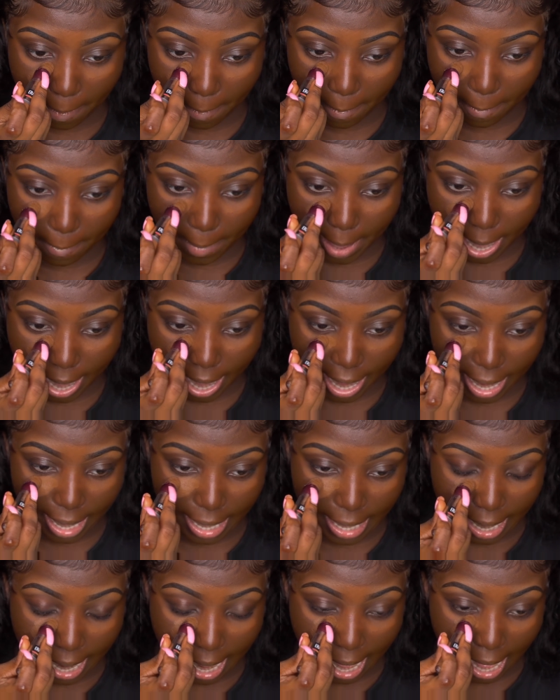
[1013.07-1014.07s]

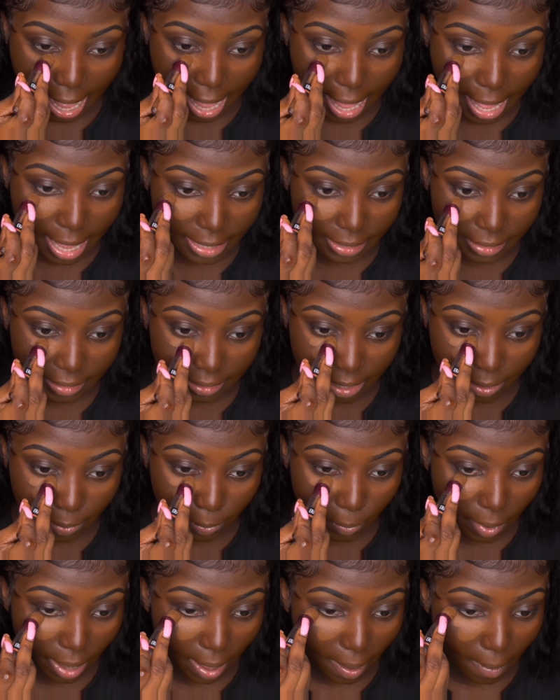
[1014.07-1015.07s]
man. I said,
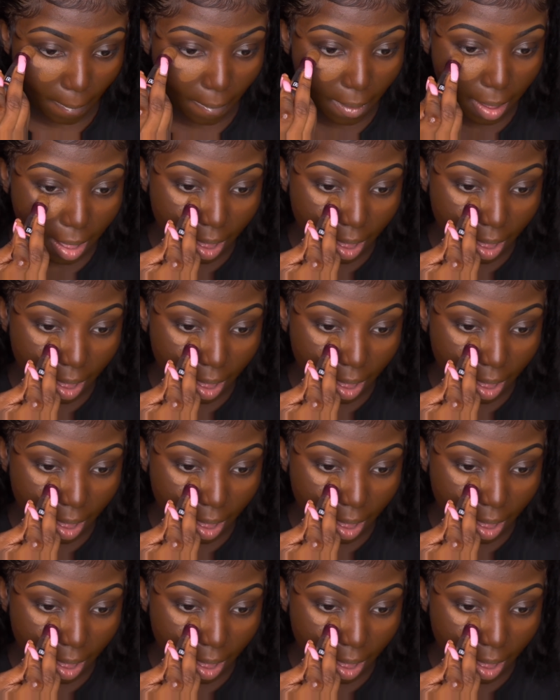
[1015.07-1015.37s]
wow.